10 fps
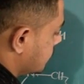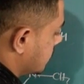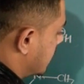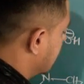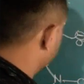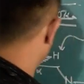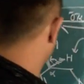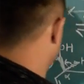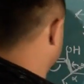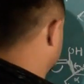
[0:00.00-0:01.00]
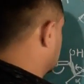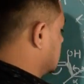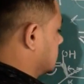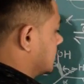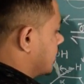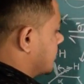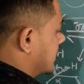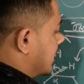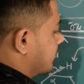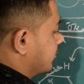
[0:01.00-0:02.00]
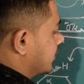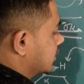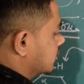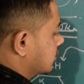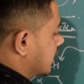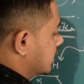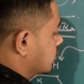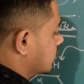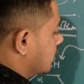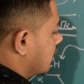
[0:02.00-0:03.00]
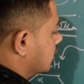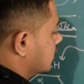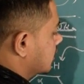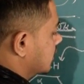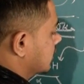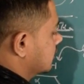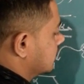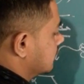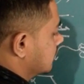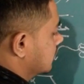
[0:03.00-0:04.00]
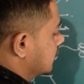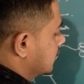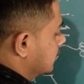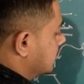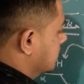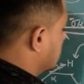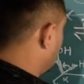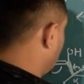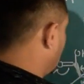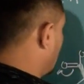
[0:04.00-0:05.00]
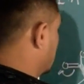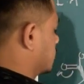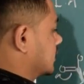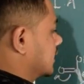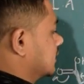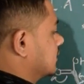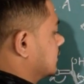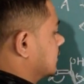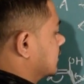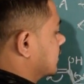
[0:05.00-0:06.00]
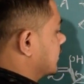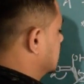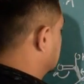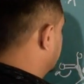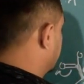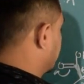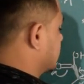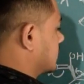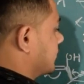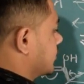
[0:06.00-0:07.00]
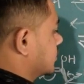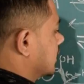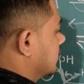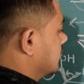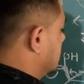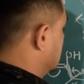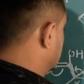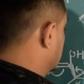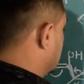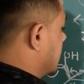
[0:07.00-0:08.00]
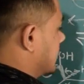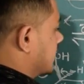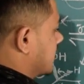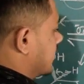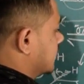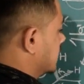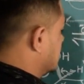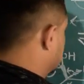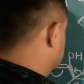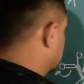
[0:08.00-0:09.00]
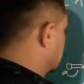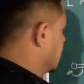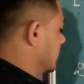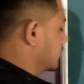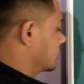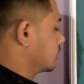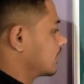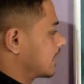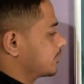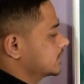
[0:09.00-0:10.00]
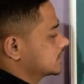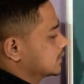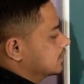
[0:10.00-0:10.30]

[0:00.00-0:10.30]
right? Every time I should not draw all those things, otherwise it becomes confusion. Later I will just see here what happens.